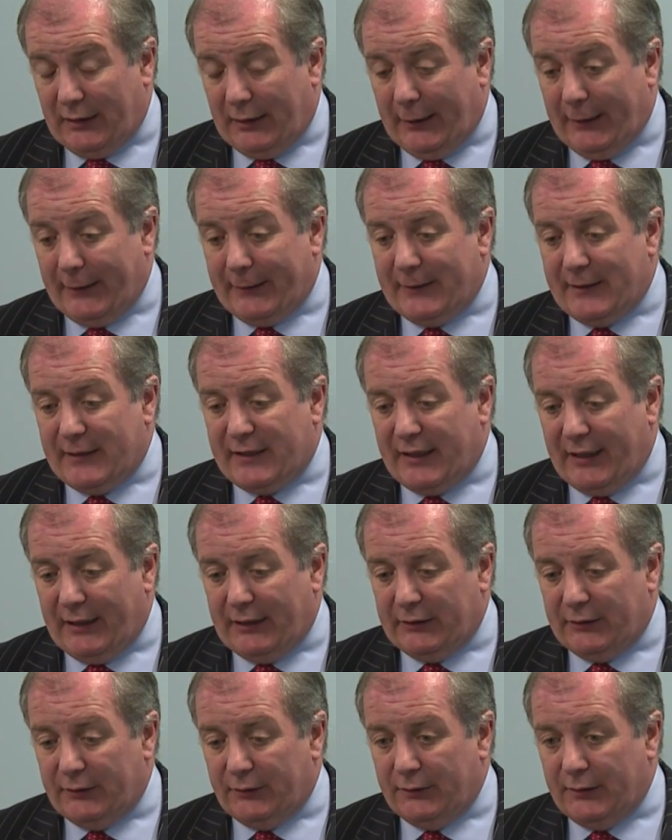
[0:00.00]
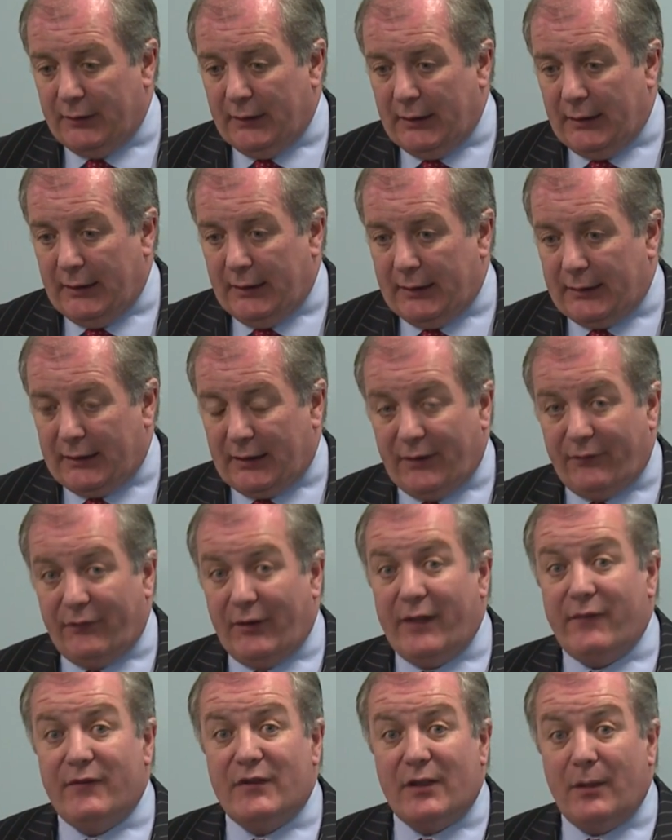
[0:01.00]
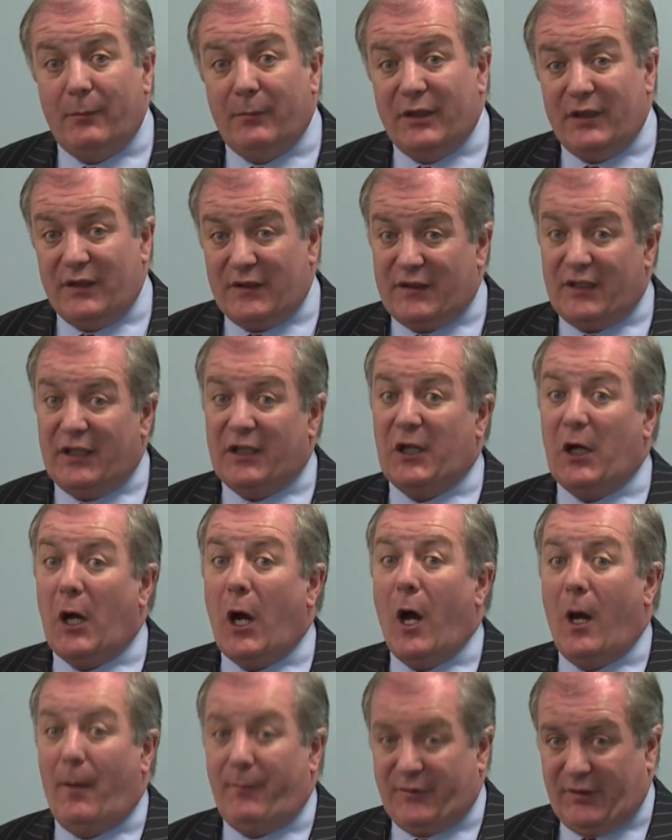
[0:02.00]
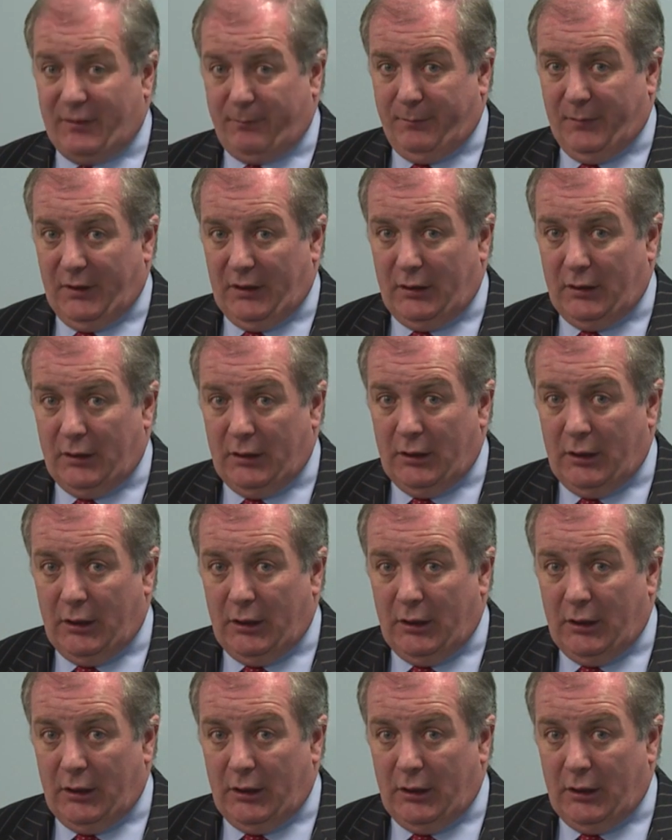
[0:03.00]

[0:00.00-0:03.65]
I can tell you that if I have somebody sitting opposite me